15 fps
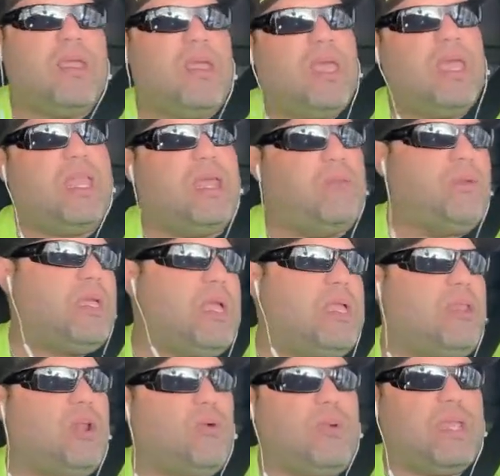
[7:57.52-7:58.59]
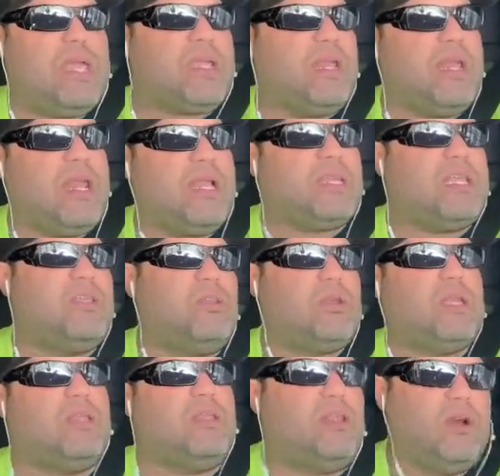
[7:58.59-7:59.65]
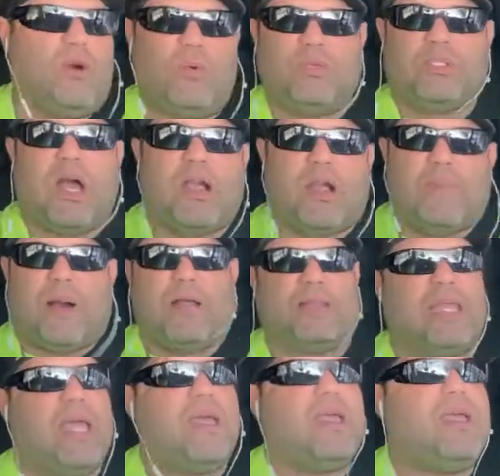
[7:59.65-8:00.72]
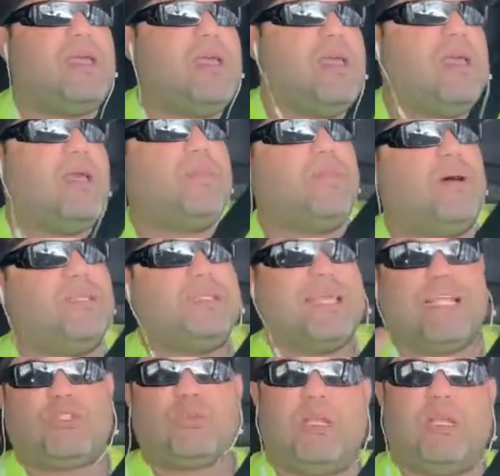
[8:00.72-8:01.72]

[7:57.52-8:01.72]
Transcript: and then we get connected, and you can, you know, we'll talk about that. But that's what